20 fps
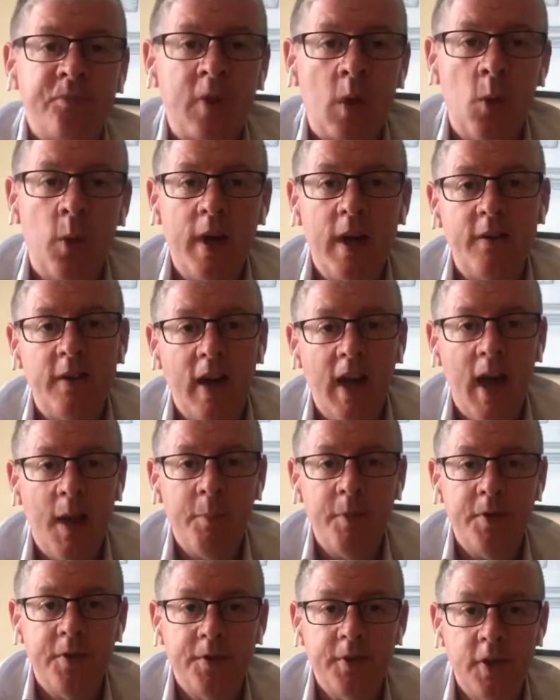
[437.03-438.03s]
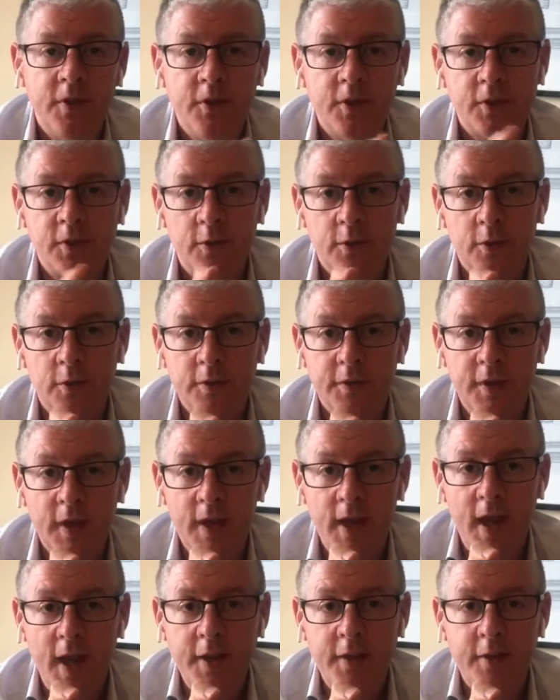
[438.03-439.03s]
whatever happens, they
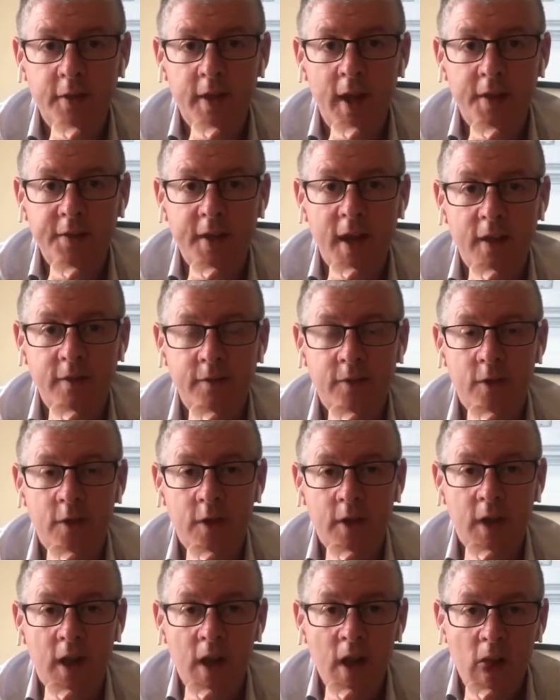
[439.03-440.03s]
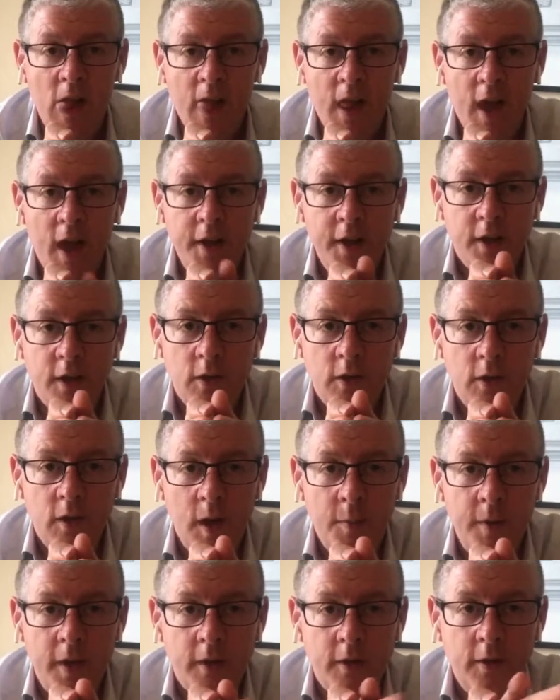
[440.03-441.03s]
enter at that fork and they go,
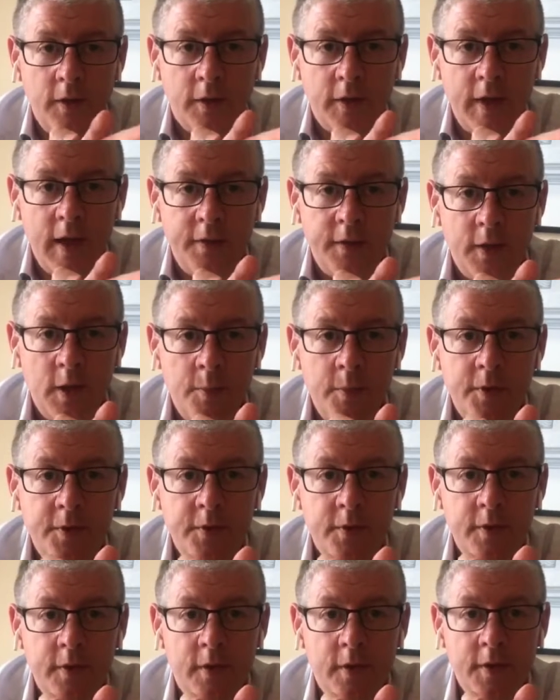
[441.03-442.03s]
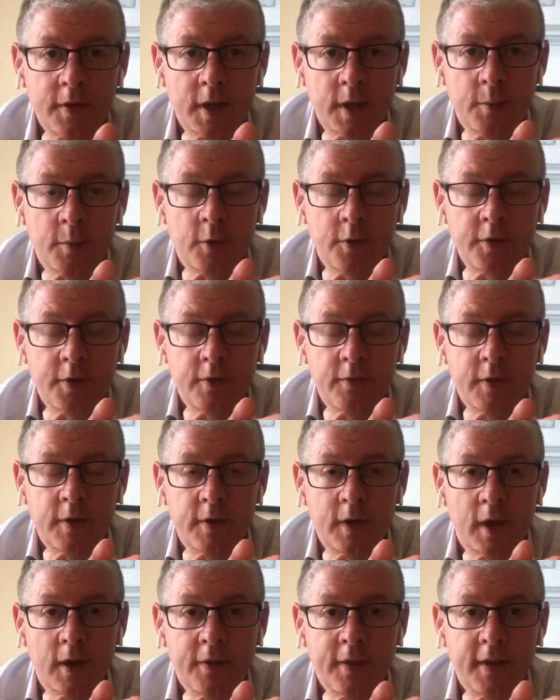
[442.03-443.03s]
am I going to go down the numbers route or the emotion route
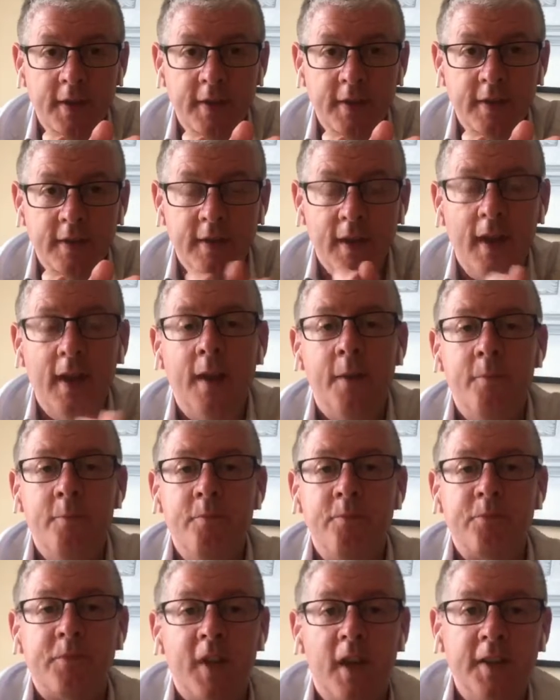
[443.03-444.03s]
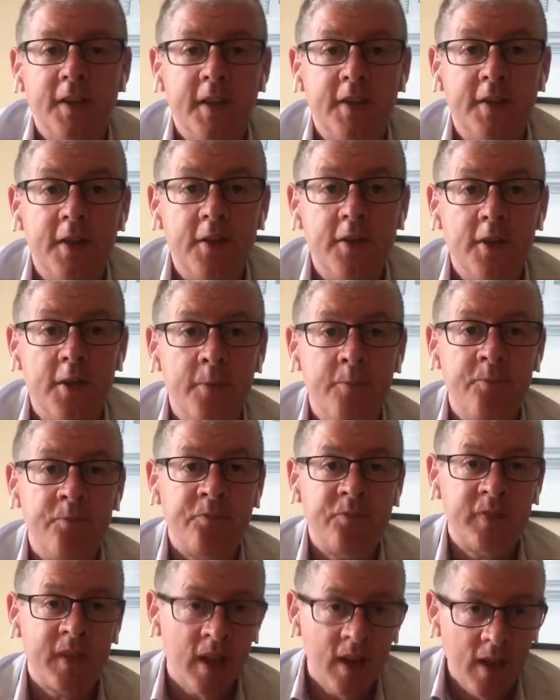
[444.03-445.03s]
on this issue?
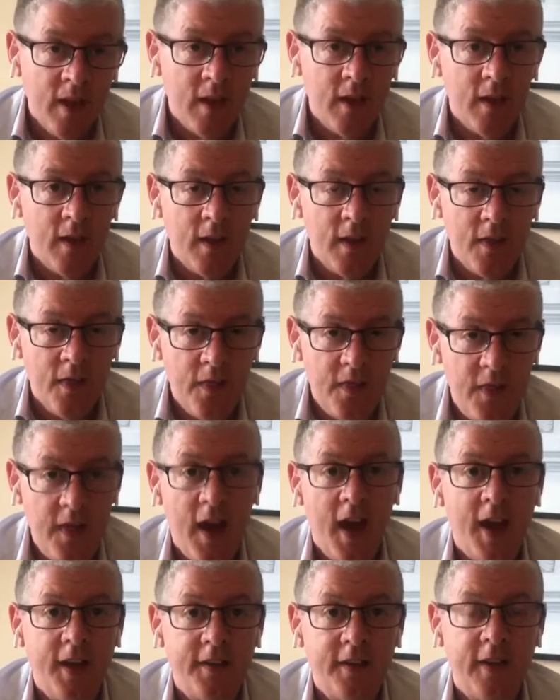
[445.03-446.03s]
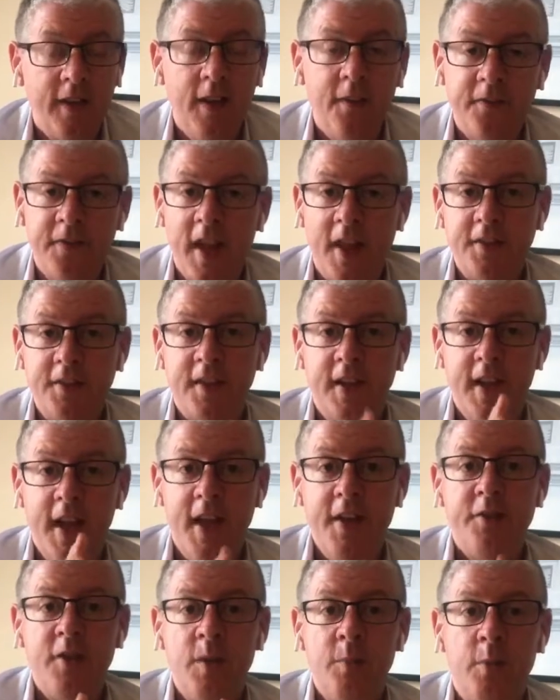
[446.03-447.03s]
That, if that's an
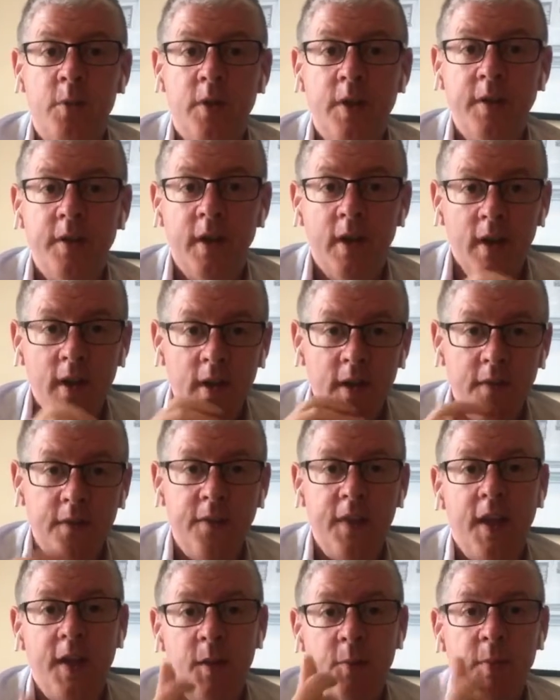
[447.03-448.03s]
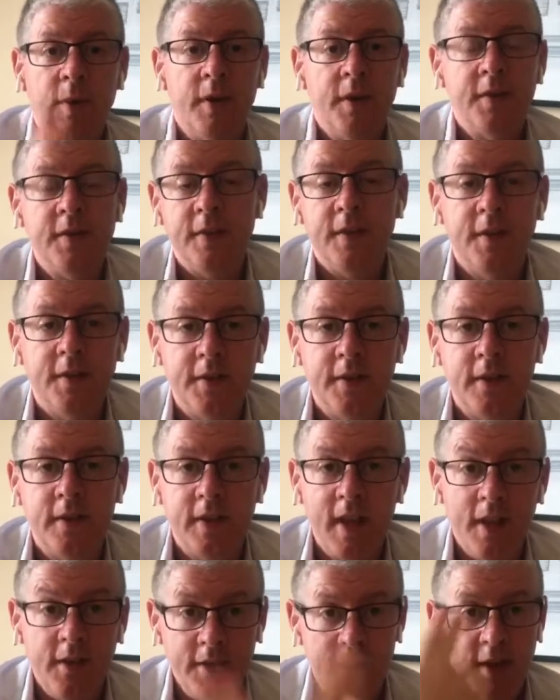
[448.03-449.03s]
entry point, then the person is,
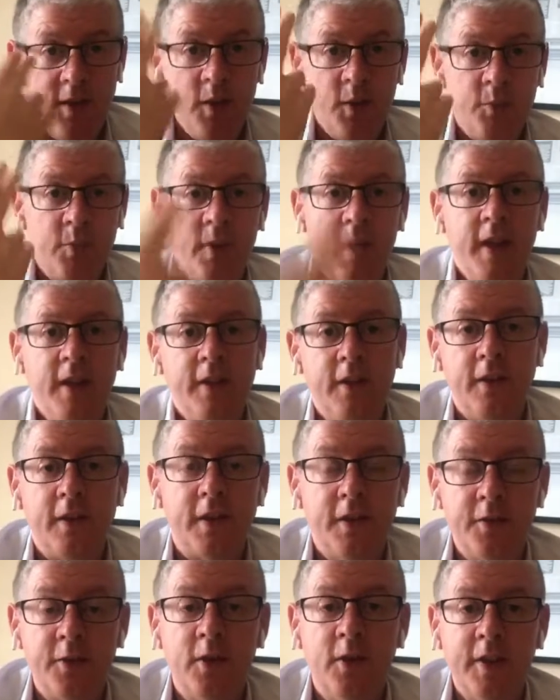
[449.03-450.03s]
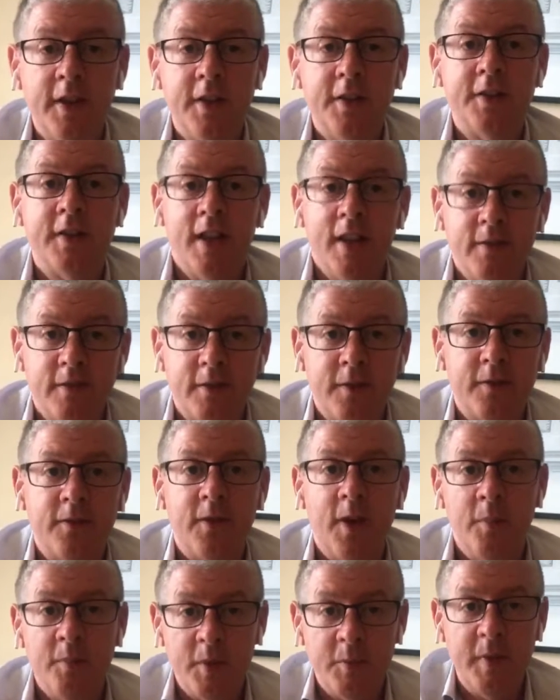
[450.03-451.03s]
then your brain, you're controlling yourself
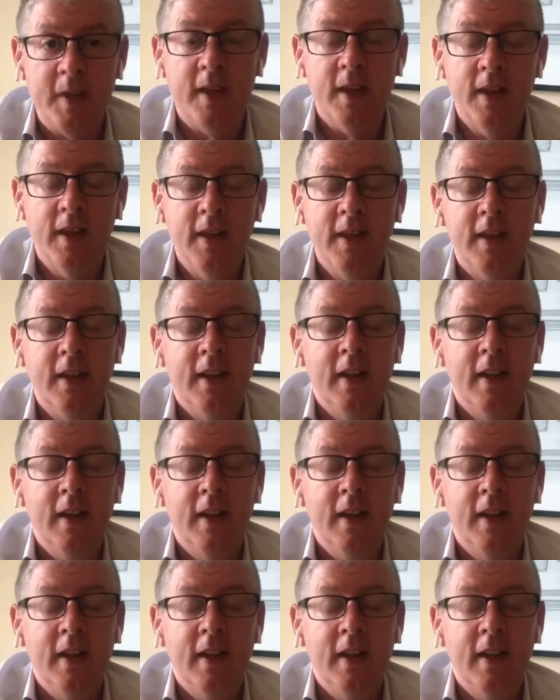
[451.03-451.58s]
from the beginning,